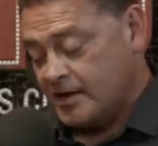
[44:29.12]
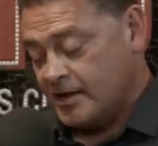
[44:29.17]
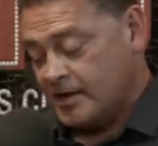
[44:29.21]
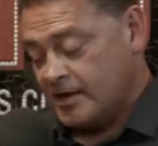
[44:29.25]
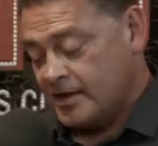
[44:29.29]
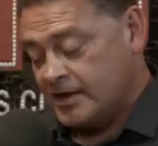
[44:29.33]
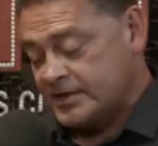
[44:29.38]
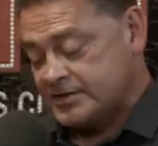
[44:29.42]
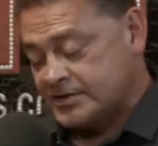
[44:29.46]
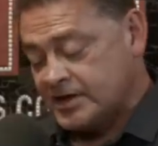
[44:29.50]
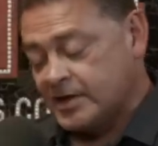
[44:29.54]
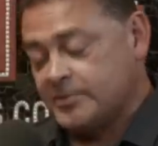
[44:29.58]

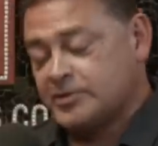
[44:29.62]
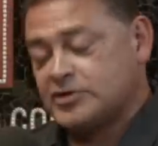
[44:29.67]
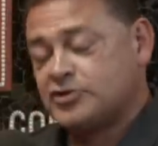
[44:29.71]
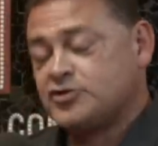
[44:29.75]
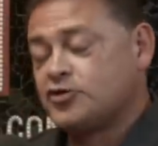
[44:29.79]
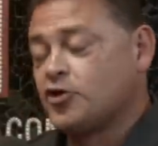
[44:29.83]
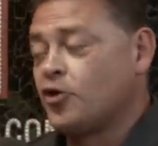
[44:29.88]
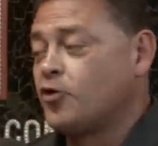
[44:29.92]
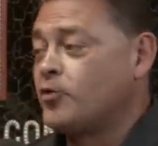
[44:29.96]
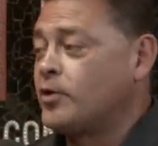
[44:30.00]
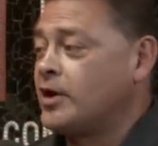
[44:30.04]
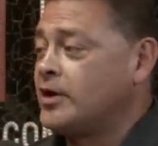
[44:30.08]
His name is
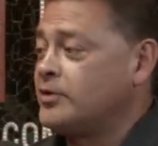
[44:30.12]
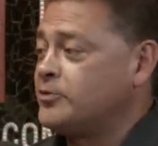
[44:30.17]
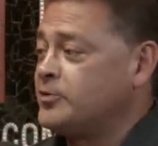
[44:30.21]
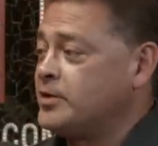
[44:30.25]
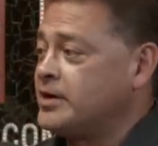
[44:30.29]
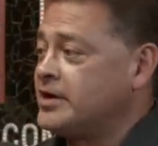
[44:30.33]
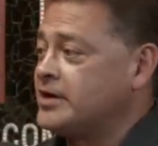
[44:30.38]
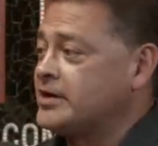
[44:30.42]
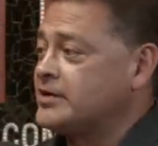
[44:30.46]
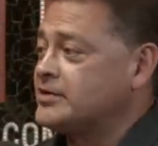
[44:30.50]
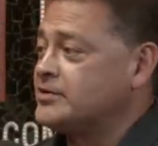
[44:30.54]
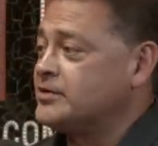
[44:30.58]
Joe
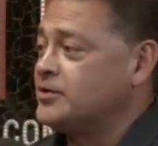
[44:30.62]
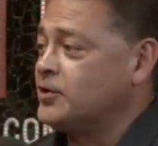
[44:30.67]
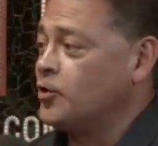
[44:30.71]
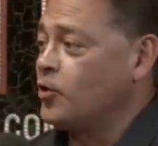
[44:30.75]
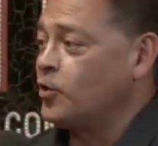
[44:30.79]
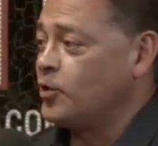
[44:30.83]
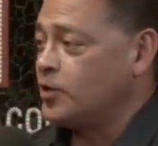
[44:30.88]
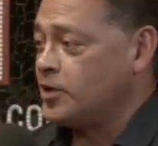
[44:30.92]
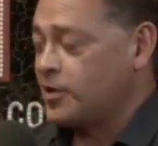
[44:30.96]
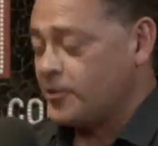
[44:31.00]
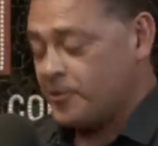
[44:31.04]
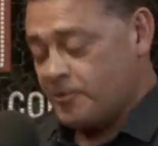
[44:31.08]
Rodriguez. The
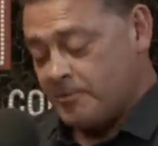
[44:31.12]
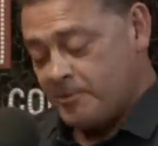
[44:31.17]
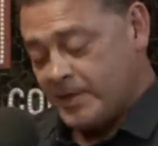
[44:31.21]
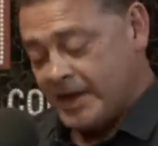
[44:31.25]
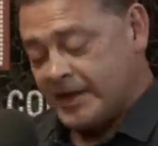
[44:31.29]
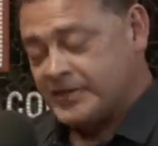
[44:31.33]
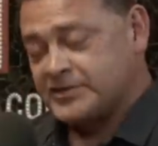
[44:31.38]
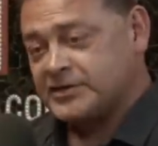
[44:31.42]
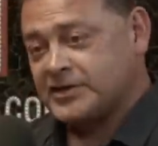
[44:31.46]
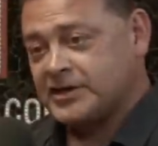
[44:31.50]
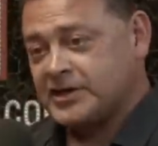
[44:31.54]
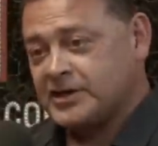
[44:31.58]
only other
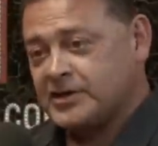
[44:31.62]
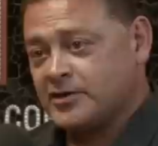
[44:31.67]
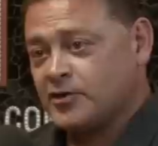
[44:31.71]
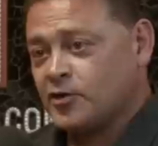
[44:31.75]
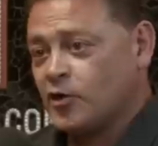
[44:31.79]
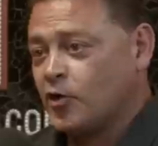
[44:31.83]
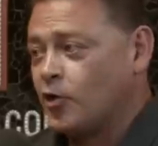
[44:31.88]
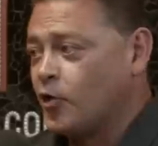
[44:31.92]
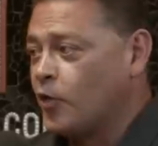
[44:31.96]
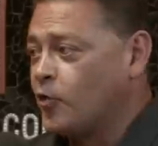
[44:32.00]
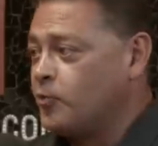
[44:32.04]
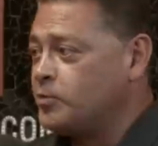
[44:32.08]
Mexican in
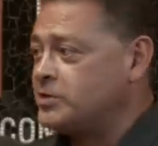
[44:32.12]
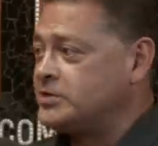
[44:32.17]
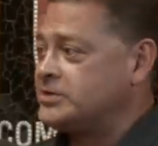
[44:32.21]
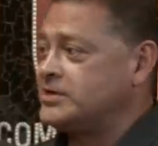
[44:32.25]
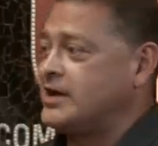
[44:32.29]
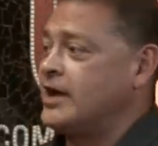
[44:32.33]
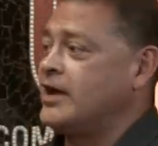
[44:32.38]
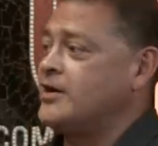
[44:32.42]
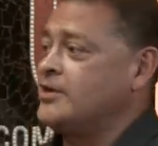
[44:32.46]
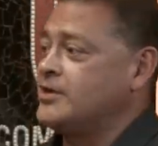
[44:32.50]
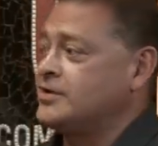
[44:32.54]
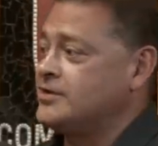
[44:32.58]
the whole
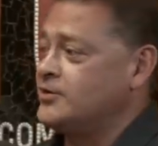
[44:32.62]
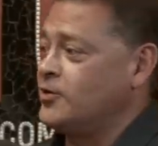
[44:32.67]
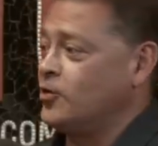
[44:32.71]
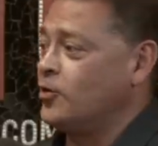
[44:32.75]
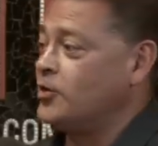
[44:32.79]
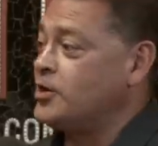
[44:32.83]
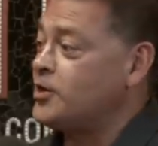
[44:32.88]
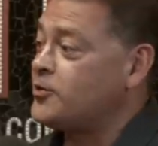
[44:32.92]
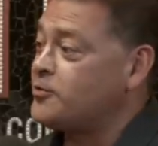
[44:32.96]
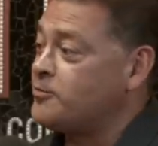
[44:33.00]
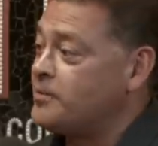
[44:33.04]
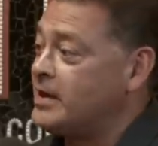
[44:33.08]
battalion, the
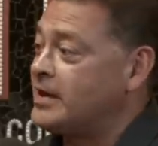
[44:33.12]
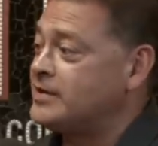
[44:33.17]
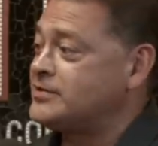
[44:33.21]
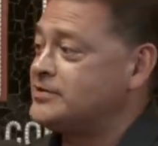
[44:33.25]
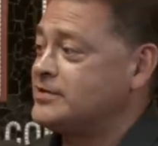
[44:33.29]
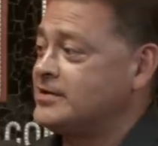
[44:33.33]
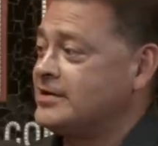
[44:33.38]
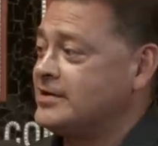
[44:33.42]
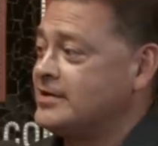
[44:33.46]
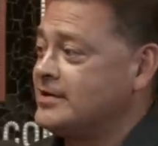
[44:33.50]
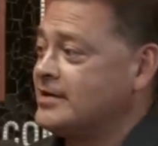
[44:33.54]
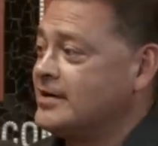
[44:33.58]
only other
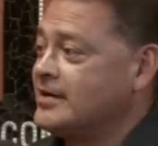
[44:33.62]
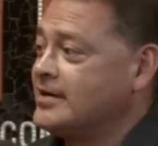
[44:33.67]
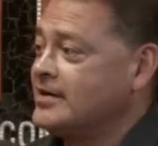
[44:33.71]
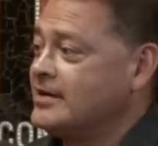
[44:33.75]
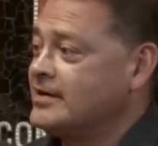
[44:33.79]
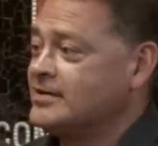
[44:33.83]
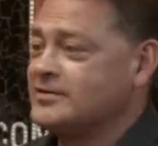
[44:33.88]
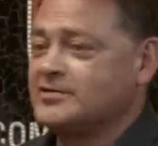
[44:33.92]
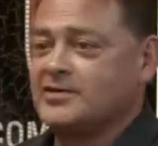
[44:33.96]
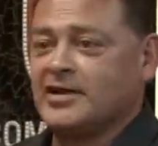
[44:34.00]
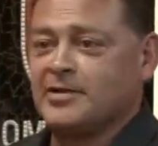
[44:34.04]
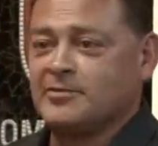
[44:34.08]
Mexican
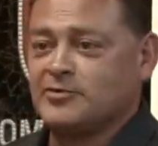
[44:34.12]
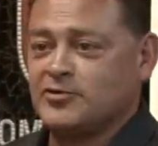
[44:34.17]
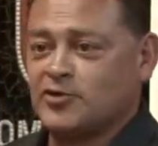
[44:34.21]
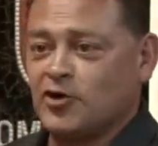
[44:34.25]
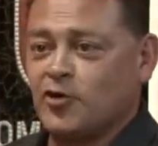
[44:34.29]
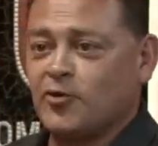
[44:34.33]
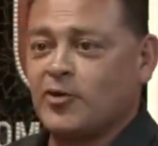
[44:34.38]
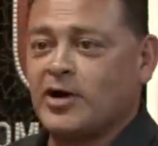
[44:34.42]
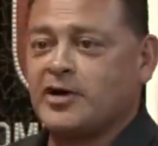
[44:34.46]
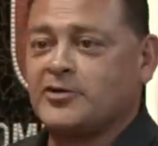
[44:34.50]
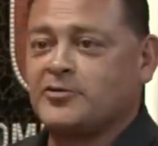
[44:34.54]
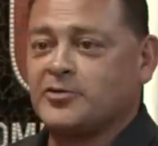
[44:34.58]
is named
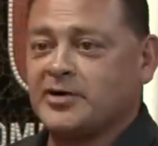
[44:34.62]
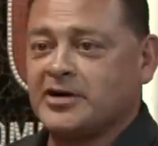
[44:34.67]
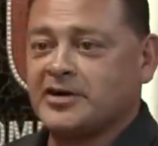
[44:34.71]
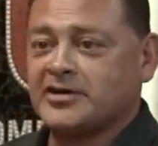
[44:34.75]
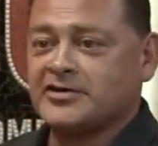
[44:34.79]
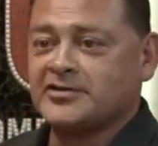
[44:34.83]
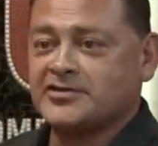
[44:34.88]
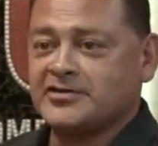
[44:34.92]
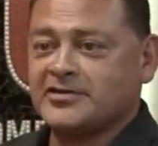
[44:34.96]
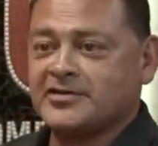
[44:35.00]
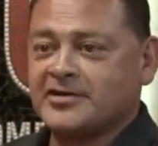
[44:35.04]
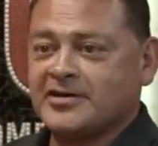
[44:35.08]
Joe
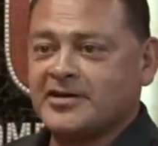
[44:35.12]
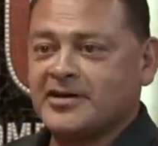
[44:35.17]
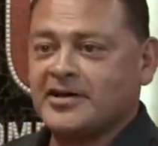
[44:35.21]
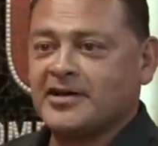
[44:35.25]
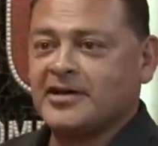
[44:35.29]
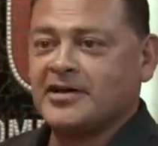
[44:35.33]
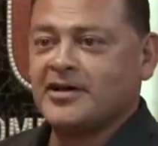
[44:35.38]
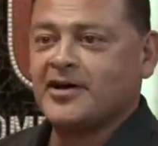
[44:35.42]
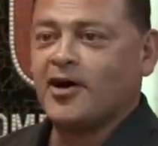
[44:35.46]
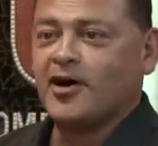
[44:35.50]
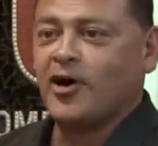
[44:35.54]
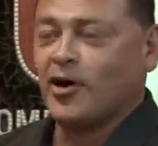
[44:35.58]
Rodriguez.
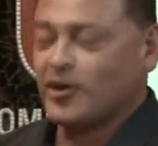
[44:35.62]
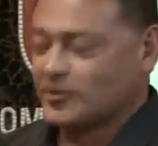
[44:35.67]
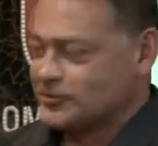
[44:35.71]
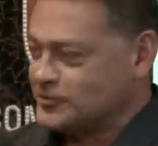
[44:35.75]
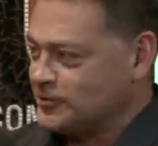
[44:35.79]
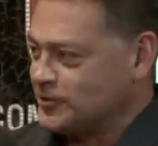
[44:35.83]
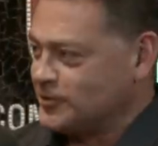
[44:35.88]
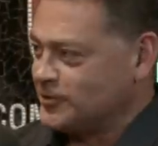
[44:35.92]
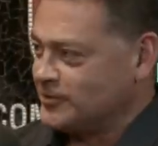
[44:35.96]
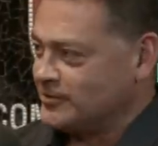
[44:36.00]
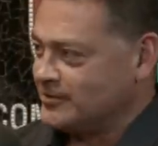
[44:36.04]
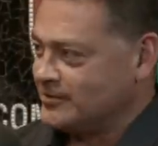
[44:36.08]

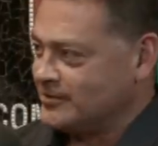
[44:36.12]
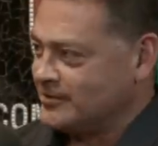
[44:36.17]
also.